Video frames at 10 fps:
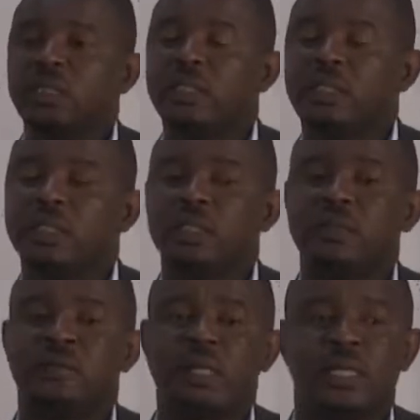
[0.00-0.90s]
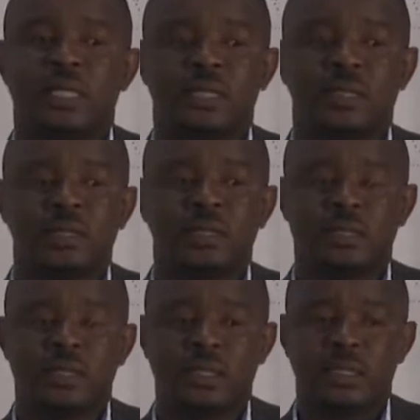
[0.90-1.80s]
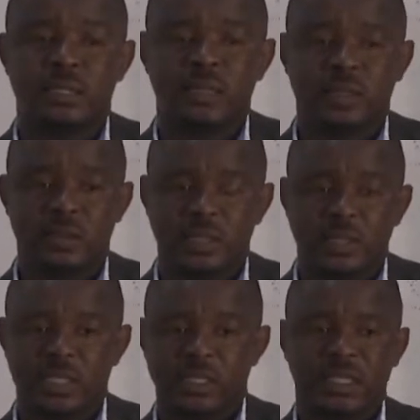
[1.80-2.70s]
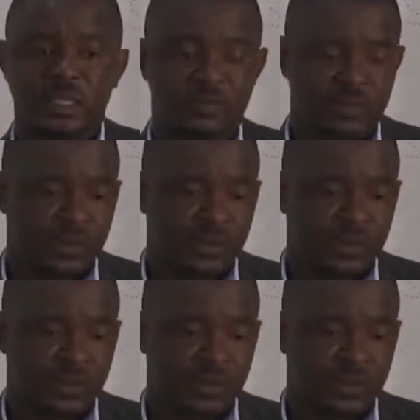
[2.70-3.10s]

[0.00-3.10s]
in the frontline state agenda,